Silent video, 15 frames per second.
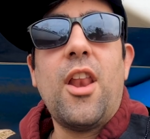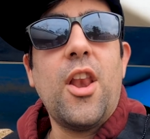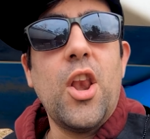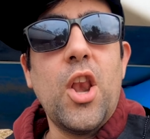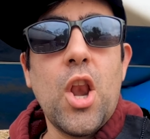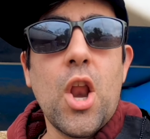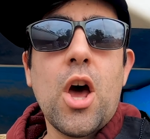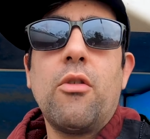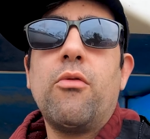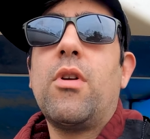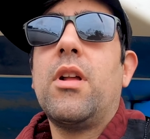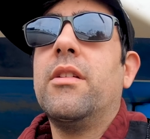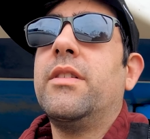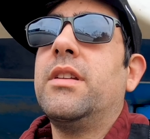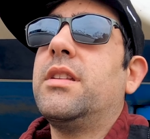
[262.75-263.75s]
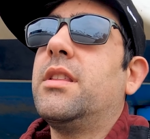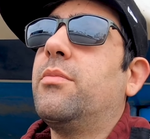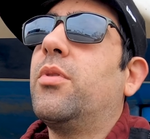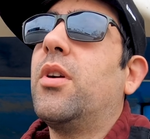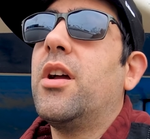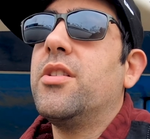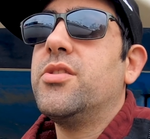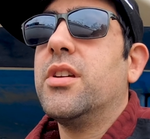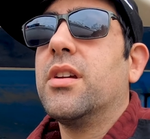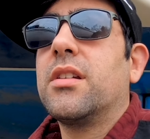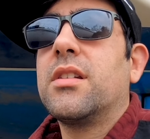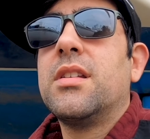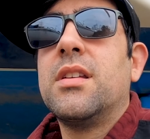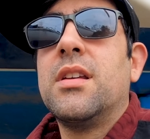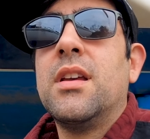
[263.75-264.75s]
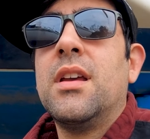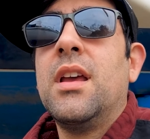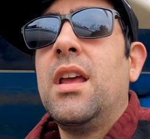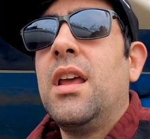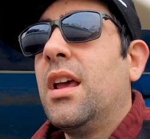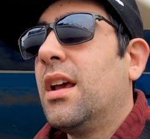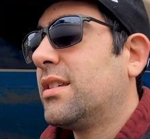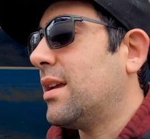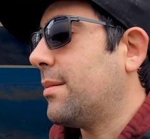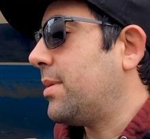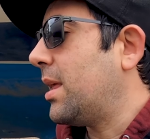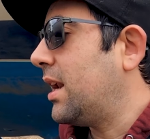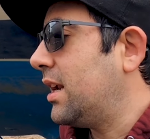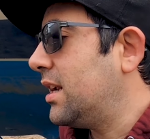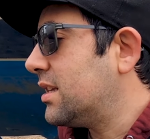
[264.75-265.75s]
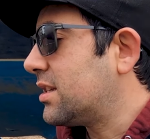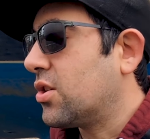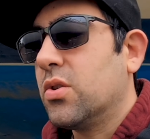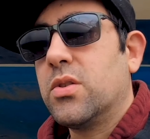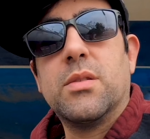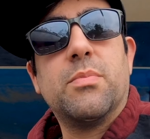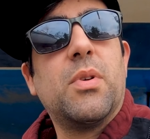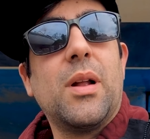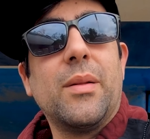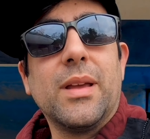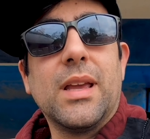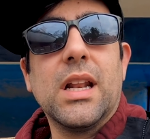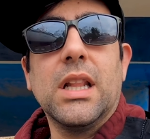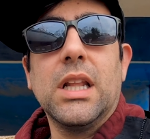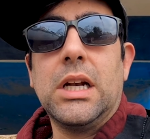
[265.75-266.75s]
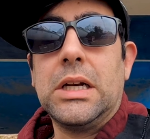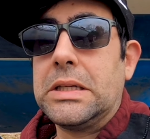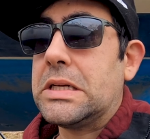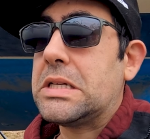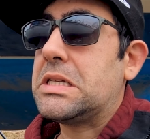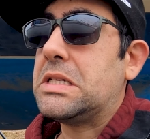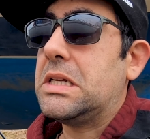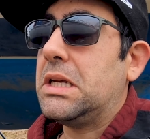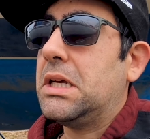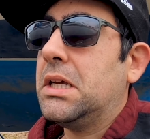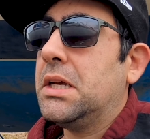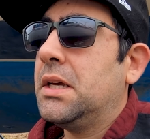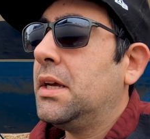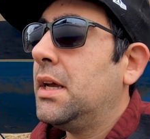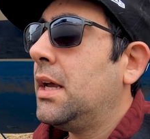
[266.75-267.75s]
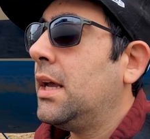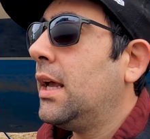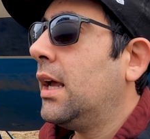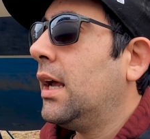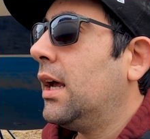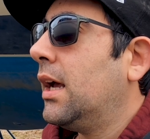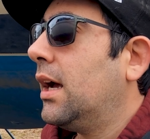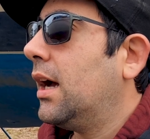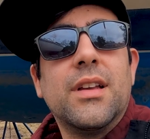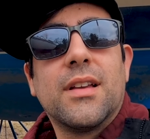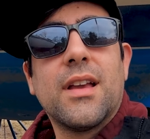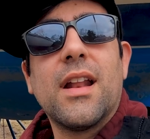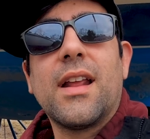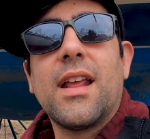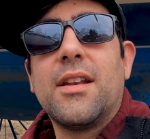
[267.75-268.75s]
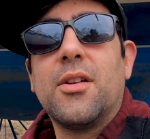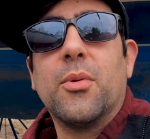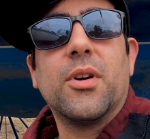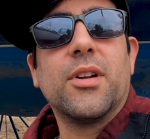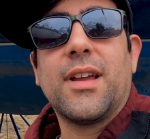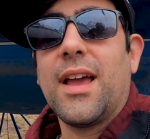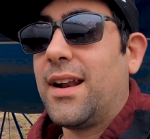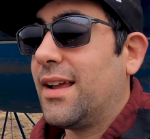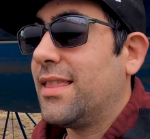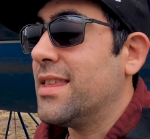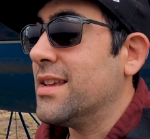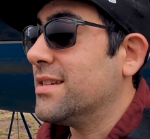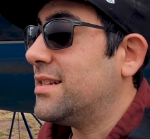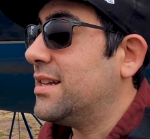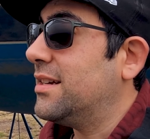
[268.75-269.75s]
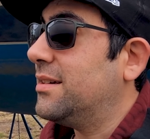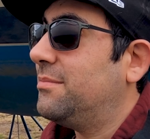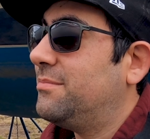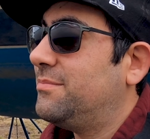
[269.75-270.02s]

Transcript: Not relevant to the project, except that it is going to probably get a little dusty. Gotta get to work, gotta get things done.